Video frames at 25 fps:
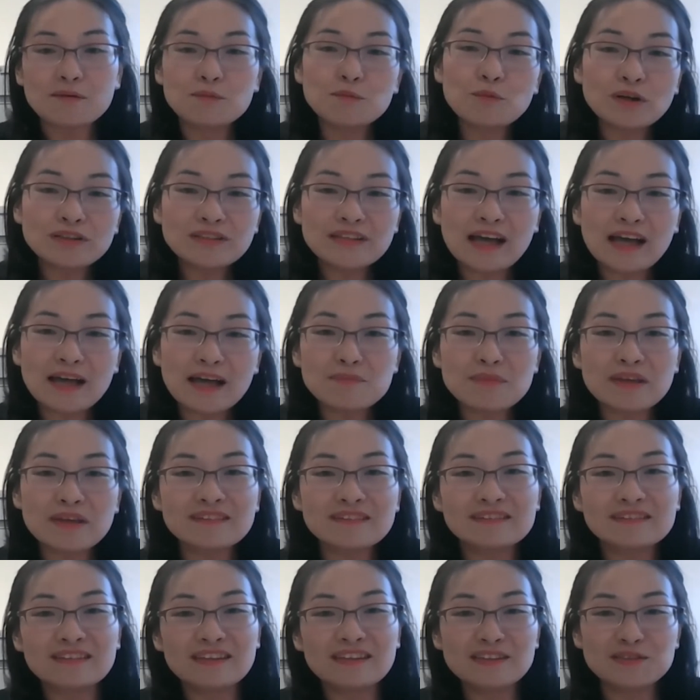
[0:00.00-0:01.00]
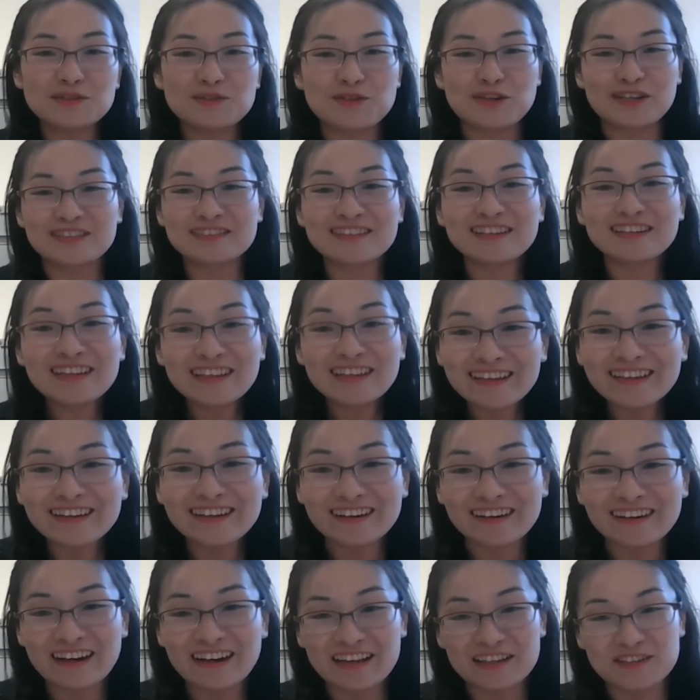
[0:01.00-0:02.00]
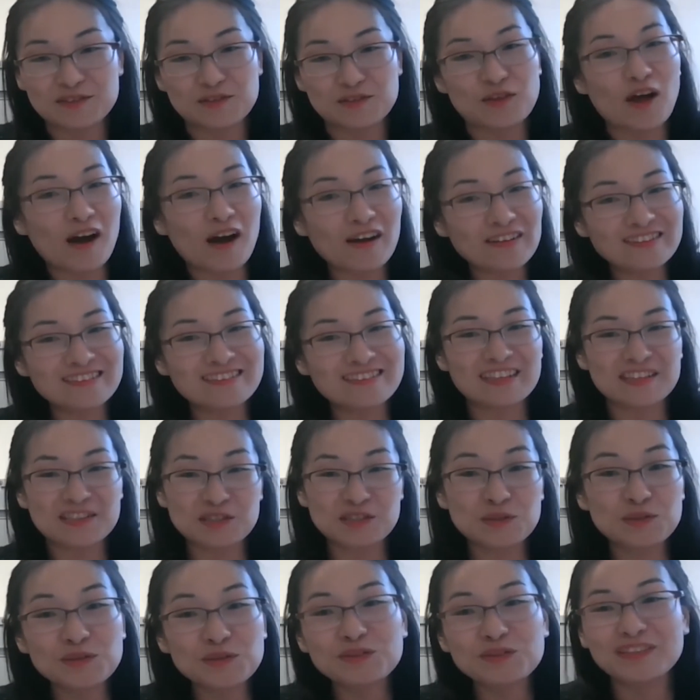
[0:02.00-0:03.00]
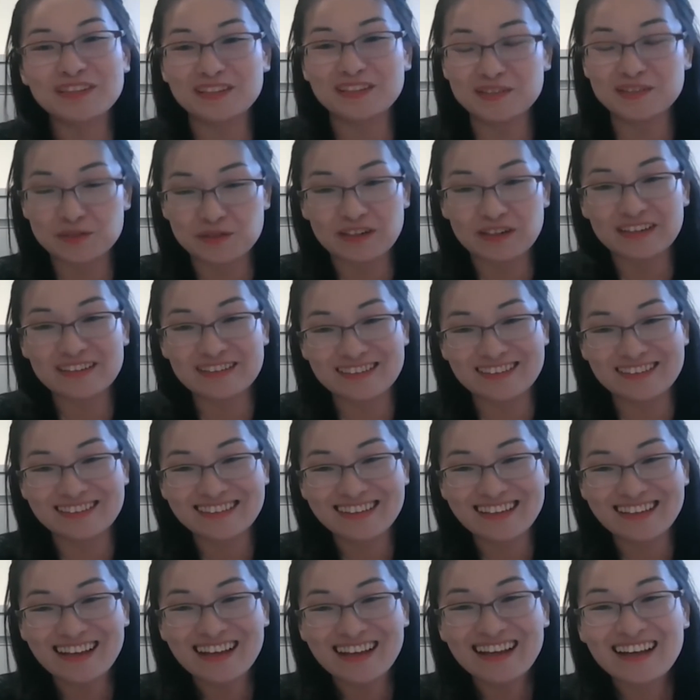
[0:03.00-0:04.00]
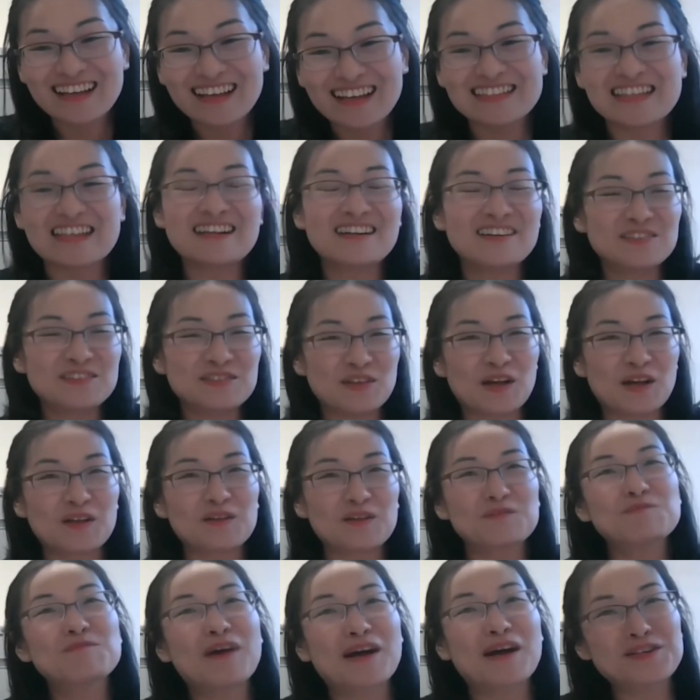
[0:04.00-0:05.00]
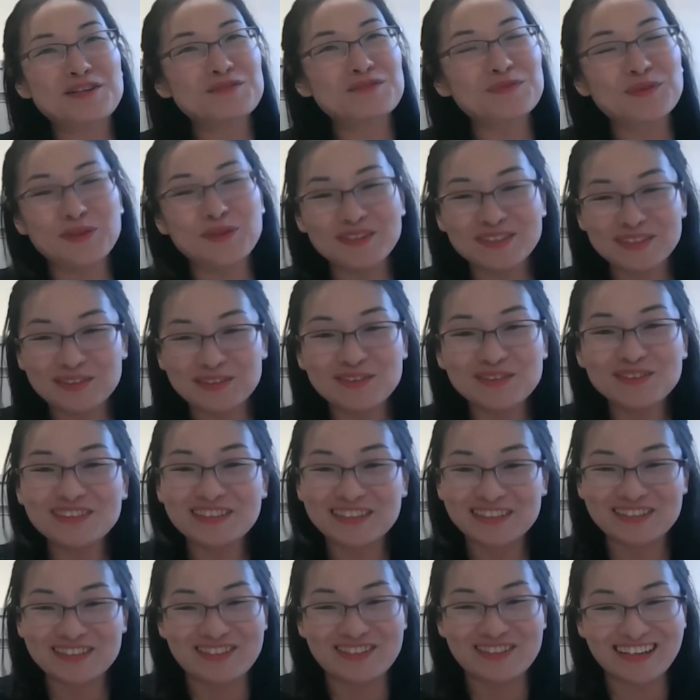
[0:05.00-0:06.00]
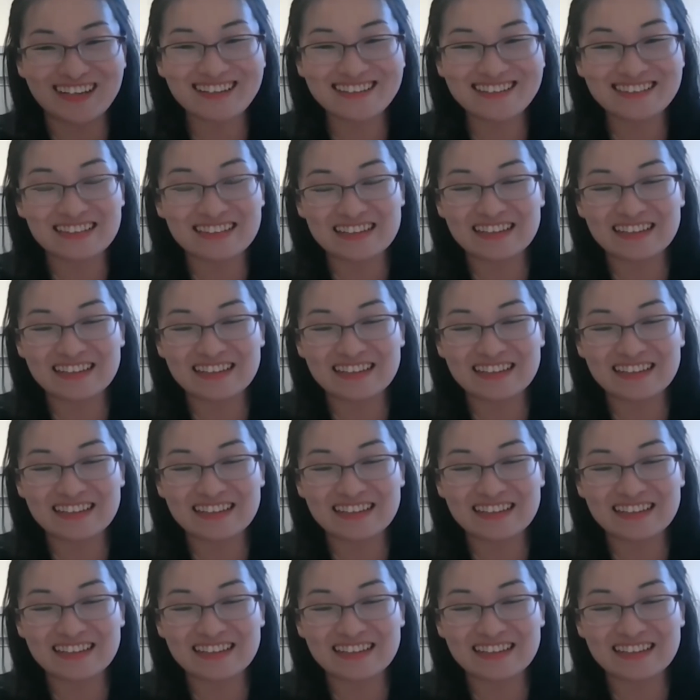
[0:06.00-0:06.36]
What I mean the districts here is not the school districts. There are much more school districts.